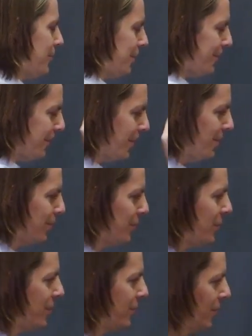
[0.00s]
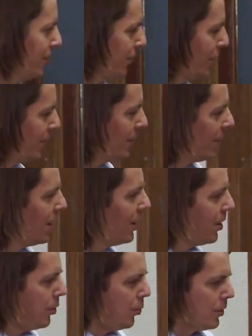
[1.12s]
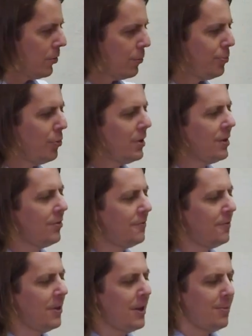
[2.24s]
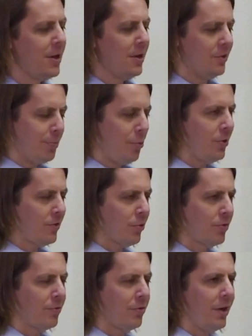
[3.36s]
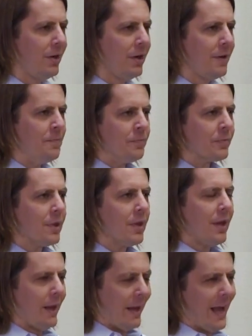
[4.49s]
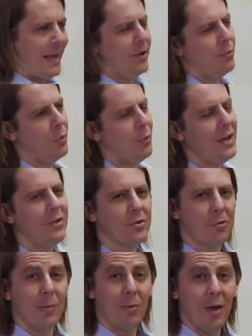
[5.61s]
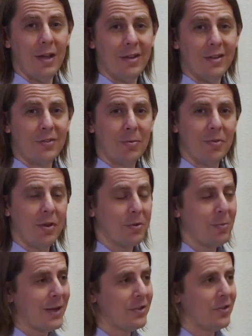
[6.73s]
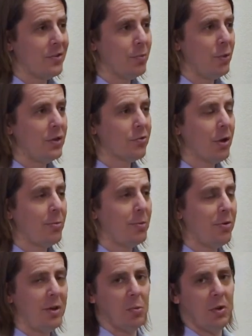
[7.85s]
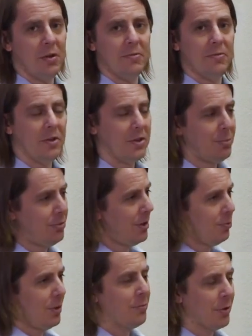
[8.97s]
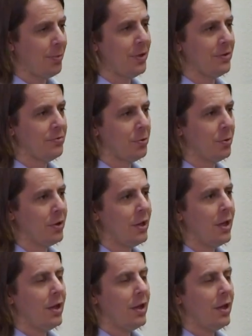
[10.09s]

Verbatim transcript: Say the flame stays still for a minute. One little point of the flame is a point source of light. And when we describe light in terms of electromagnetism, we described a plane wave, and the plane wave propagates forward.